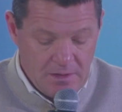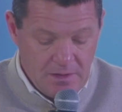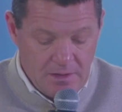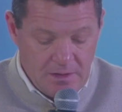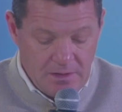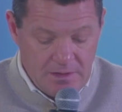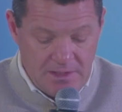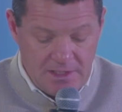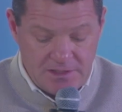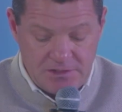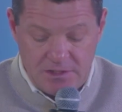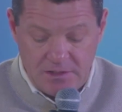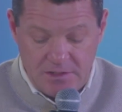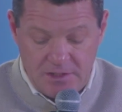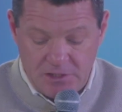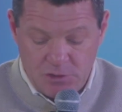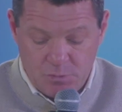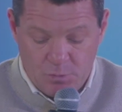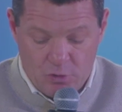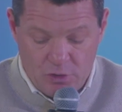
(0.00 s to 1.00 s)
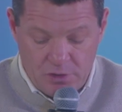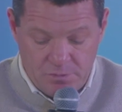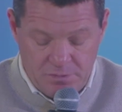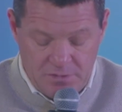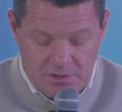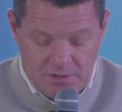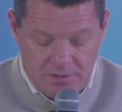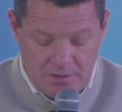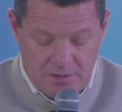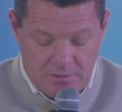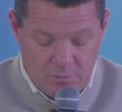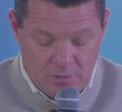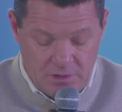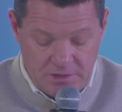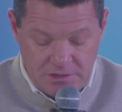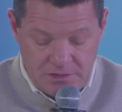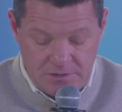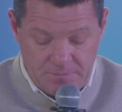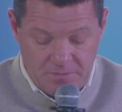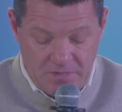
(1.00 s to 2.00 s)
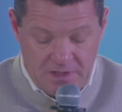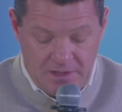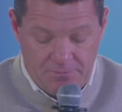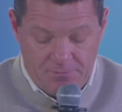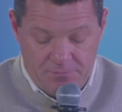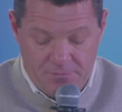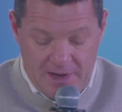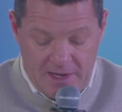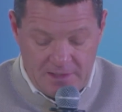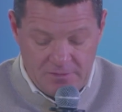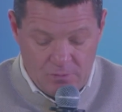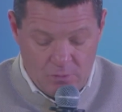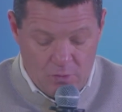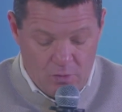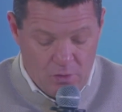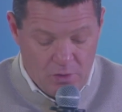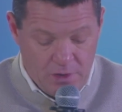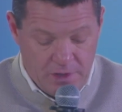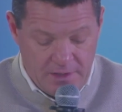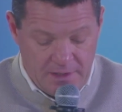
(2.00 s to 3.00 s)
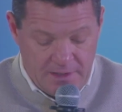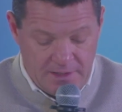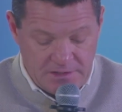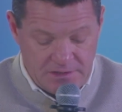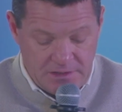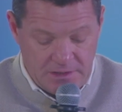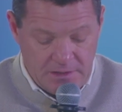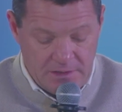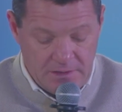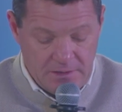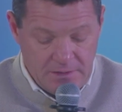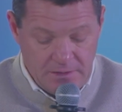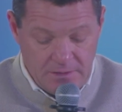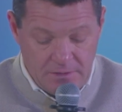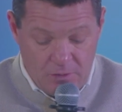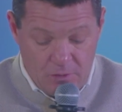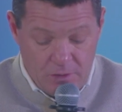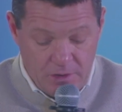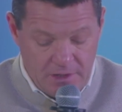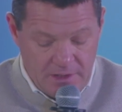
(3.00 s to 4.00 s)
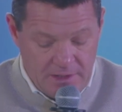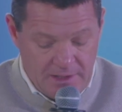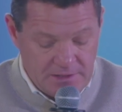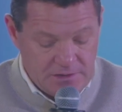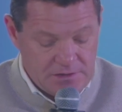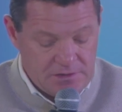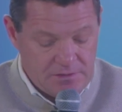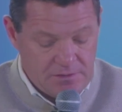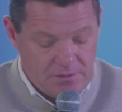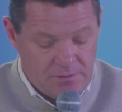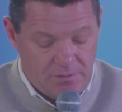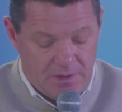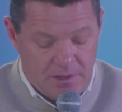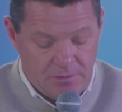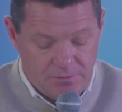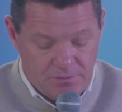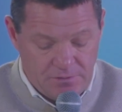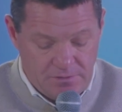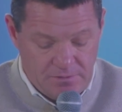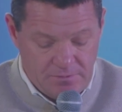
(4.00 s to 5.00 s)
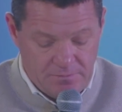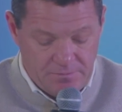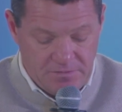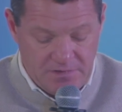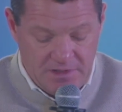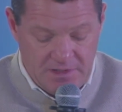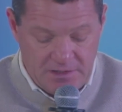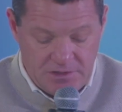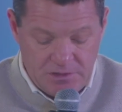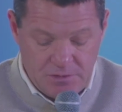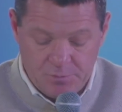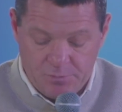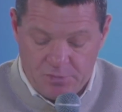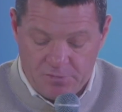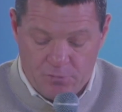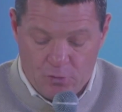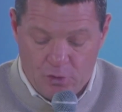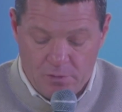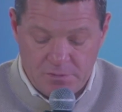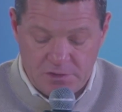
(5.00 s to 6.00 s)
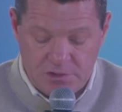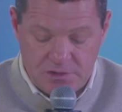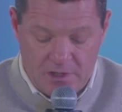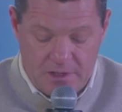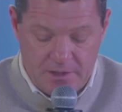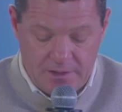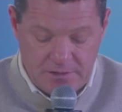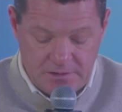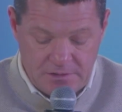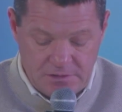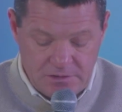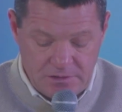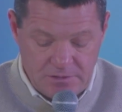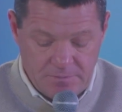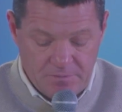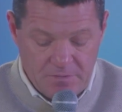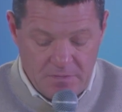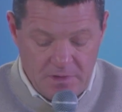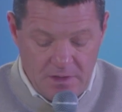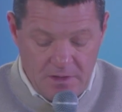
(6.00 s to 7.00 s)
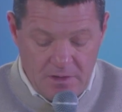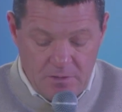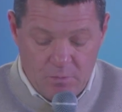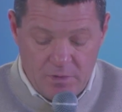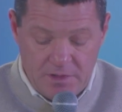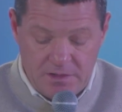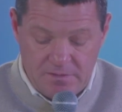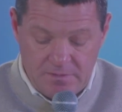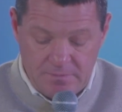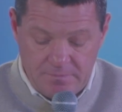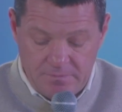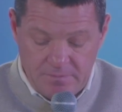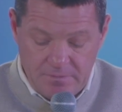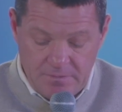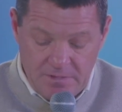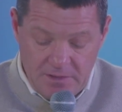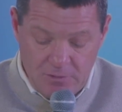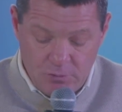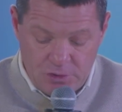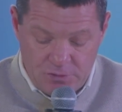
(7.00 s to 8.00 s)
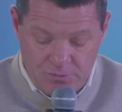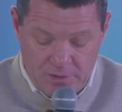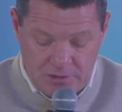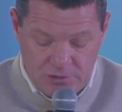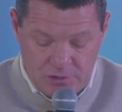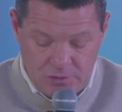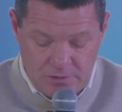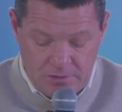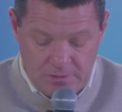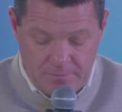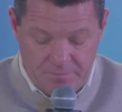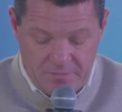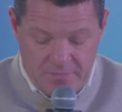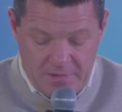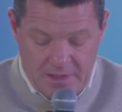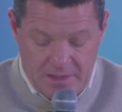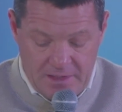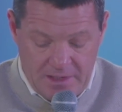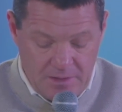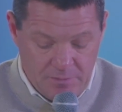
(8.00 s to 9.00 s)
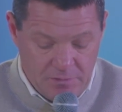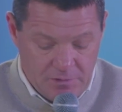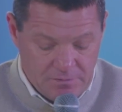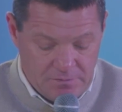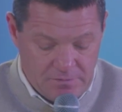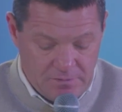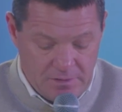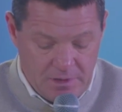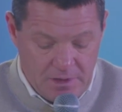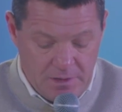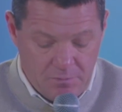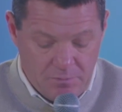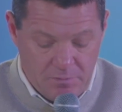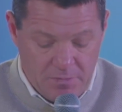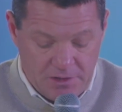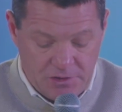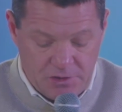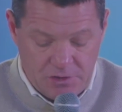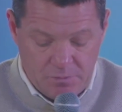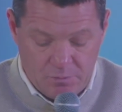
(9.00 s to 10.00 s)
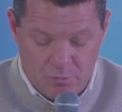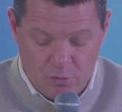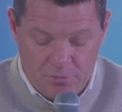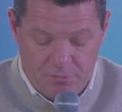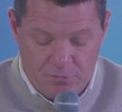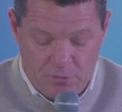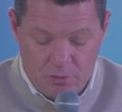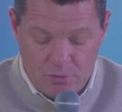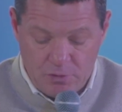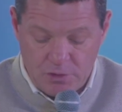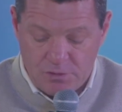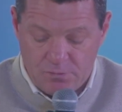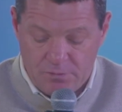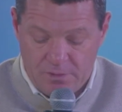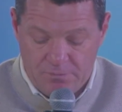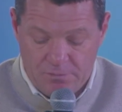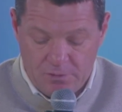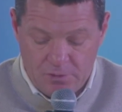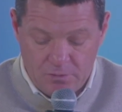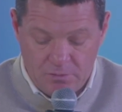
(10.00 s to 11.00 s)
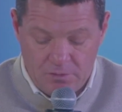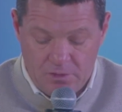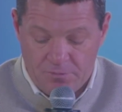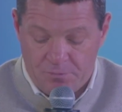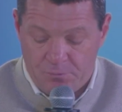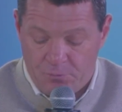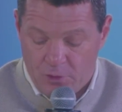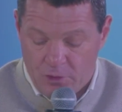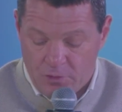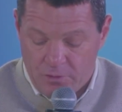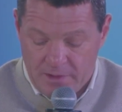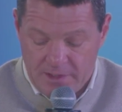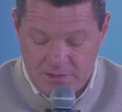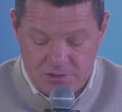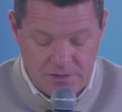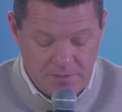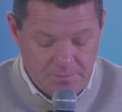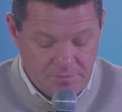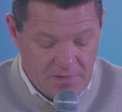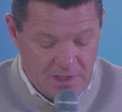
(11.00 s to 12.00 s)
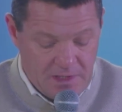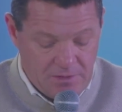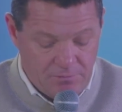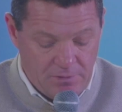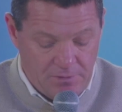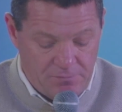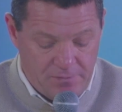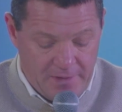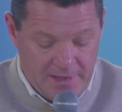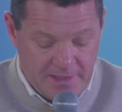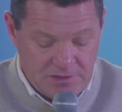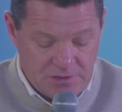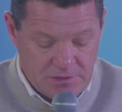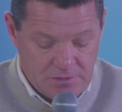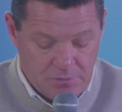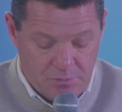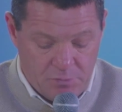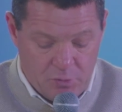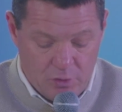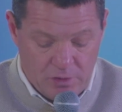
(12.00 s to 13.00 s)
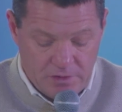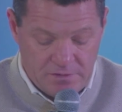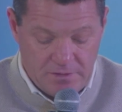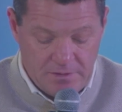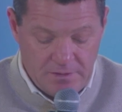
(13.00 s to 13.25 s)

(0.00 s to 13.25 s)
Yesterday's board meeting was, in fact, organized around these performance targets. With new structure enabled a much more focused review of progress and reflects the board's